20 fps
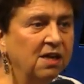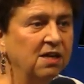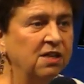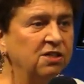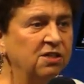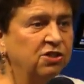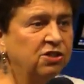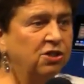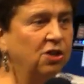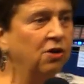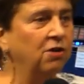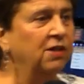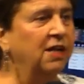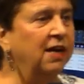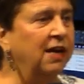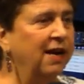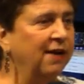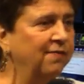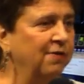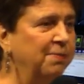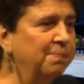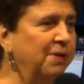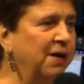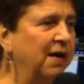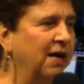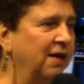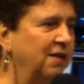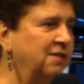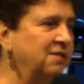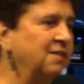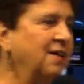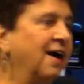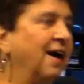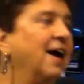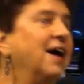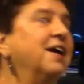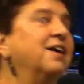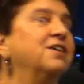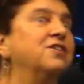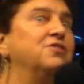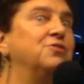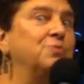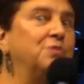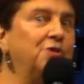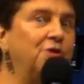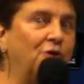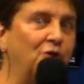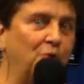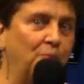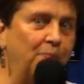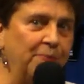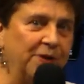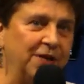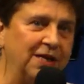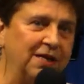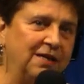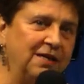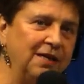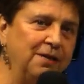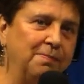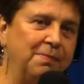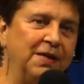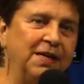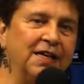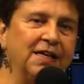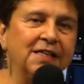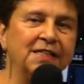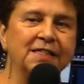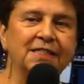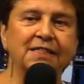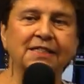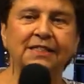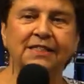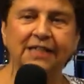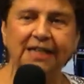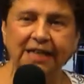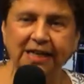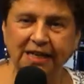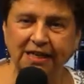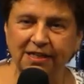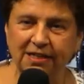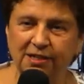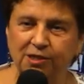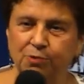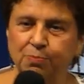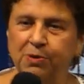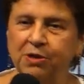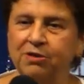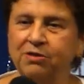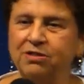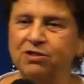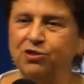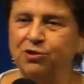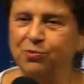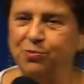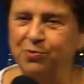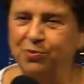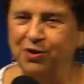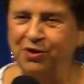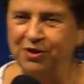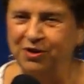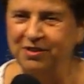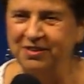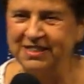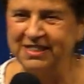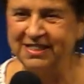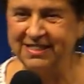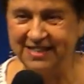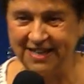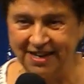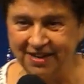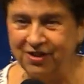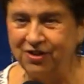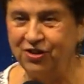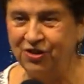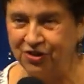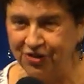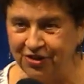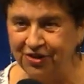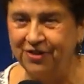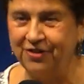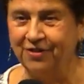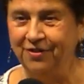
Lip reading: so that everybody's eyes would open and they begin to see in the spiritual world. Is that good or